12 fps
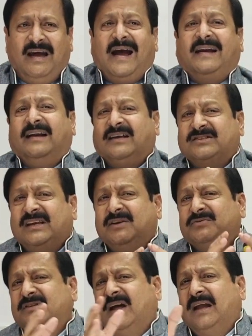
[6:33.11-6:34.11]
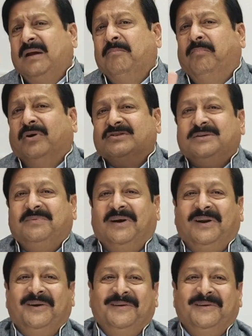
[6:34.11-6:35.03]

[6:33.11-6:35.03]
and achieves the impossible.